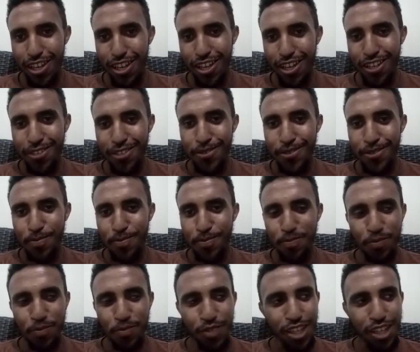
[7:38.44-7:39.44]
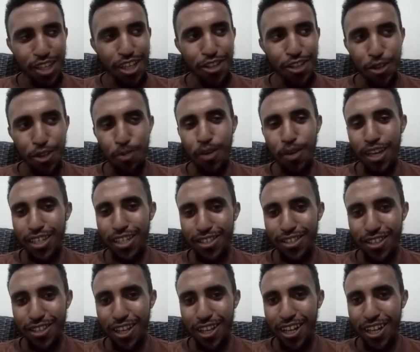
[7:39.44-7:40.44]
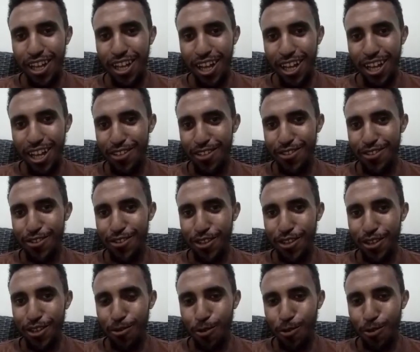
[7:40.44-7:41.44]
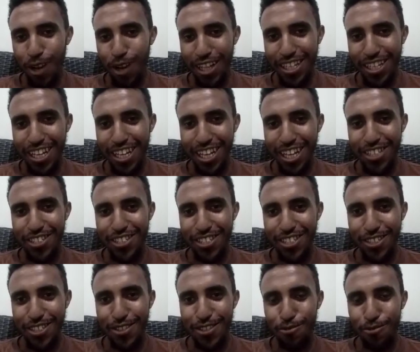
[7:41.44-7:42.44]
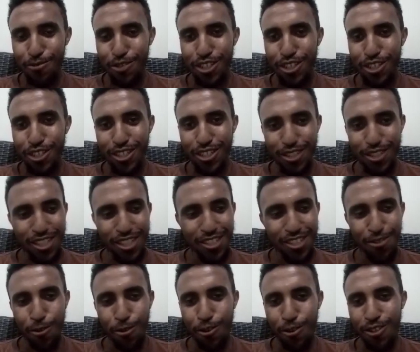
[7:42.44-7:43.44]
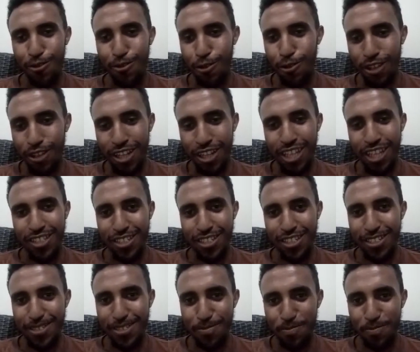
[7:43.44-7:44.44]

Um, Ethiopia is uh, the one country which is not colonized